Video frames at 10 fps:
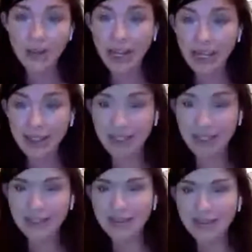so that his
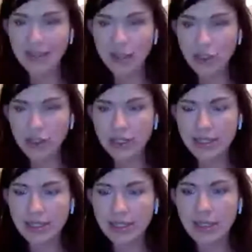niece, as she
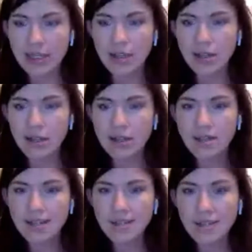listened,
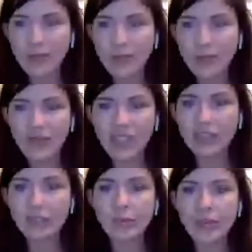seemed to
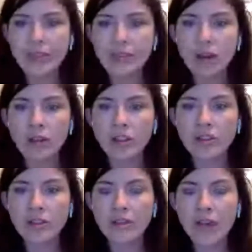feel Mrs.
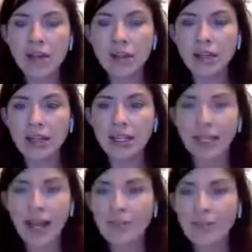Gollander's Mechlin
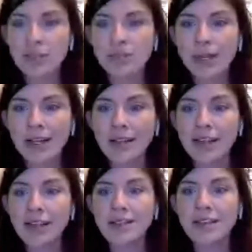cap
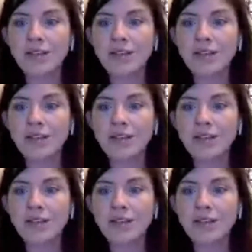spreading its